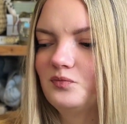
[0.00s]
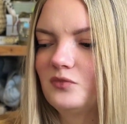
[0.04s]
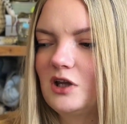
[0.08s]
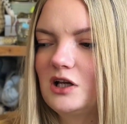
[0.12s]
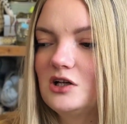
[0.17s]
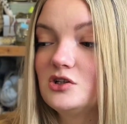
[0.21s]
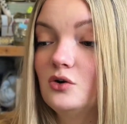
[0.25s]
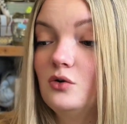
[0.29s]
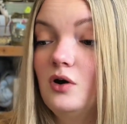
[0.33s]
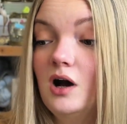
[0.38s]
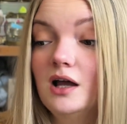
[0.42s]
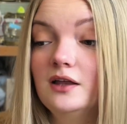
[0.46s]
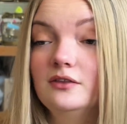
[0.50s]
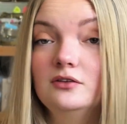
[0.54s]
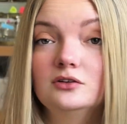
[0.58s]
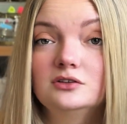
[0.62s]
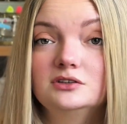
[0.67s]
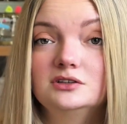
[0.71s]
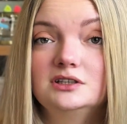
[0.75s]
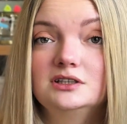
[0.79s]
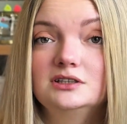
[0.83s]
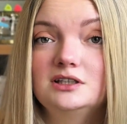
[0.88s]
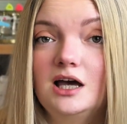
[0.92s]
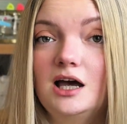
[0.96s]
So I
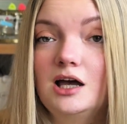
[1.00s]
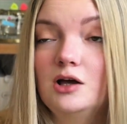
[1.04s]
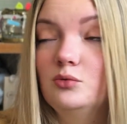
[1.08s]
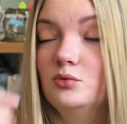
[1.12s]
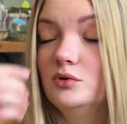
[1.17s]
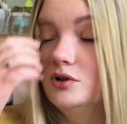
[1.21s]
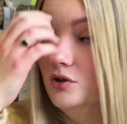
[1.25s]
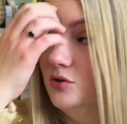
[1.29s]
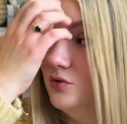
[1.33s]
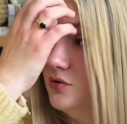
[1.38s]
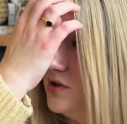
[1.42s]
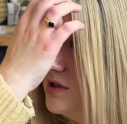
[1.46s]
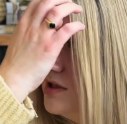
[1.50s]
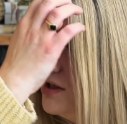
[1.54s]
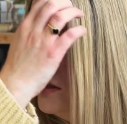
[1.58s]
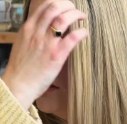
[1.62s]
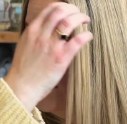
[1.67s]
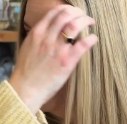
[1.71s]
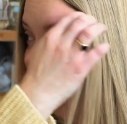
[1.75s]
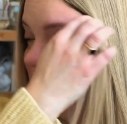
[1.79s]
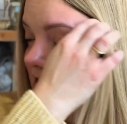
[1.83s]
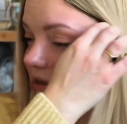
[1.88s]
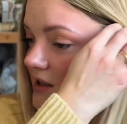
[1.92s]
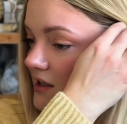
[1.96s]
thought that I will use
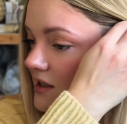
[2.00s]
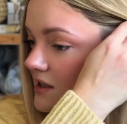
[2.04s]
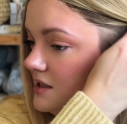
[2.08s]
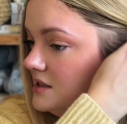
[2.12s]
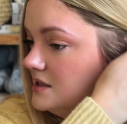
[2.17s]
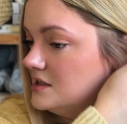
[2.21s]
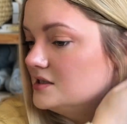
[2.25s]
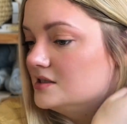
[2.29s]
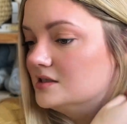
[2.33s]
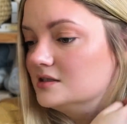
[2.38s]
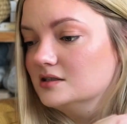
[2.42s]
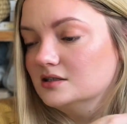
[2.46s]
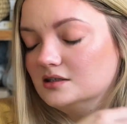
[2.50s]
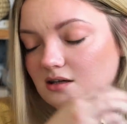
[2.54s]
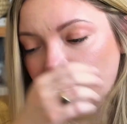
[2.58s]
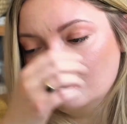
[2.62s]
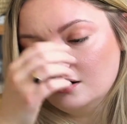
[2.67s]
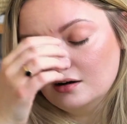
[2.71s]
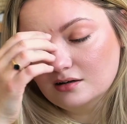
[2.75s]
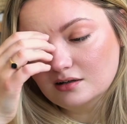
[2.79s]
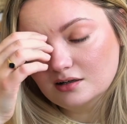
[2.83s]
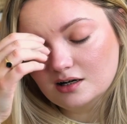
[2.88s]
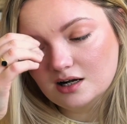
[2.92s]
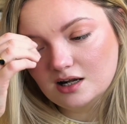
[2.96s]
this
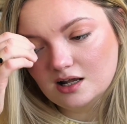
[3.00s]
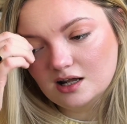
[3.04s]
yarn,